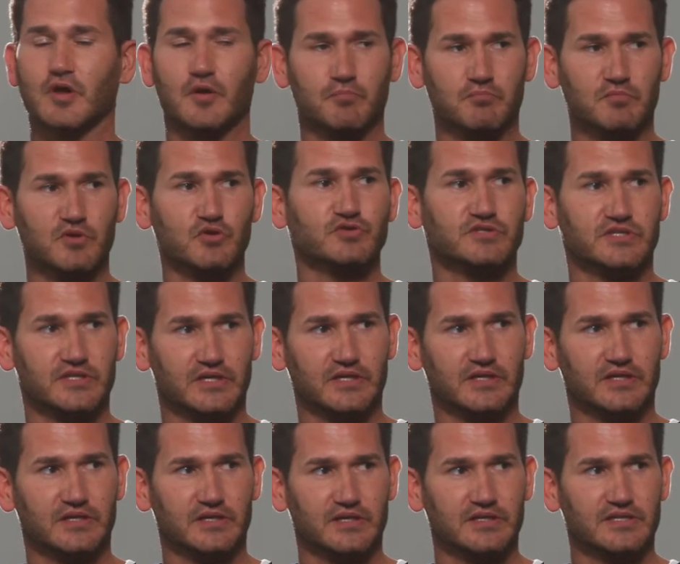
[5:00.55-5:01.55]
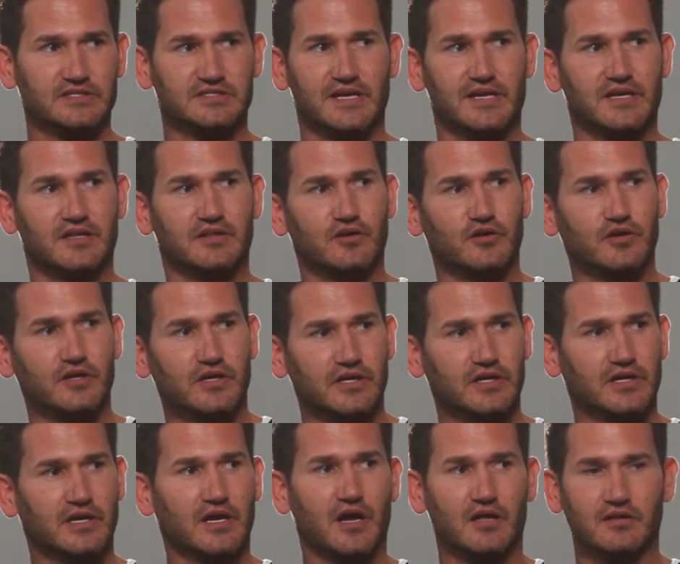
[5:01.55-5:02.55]
music in this land, and they're going to
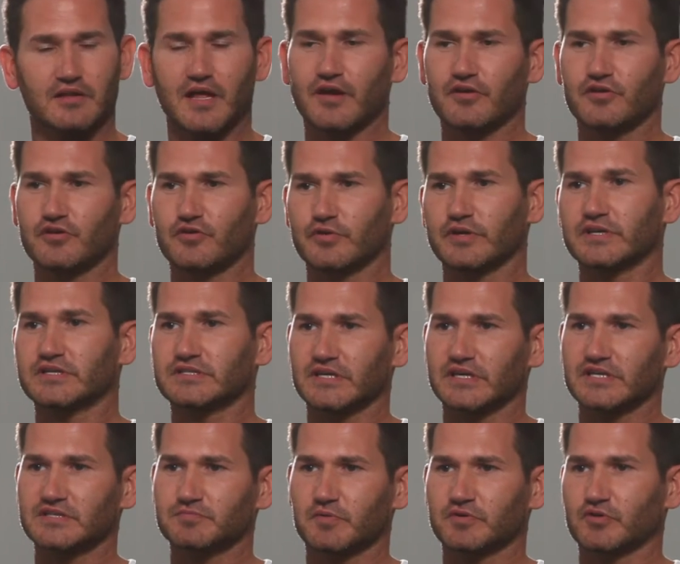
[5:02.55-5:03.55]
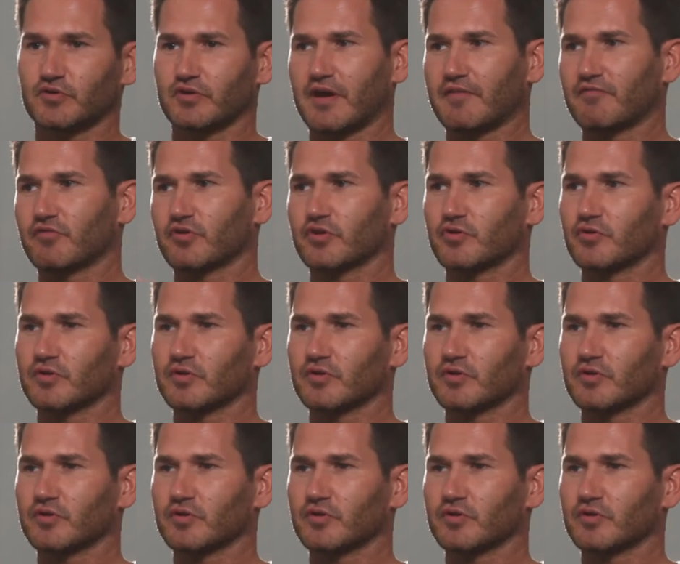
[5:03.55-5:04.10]
allow you to exist, but they're never going to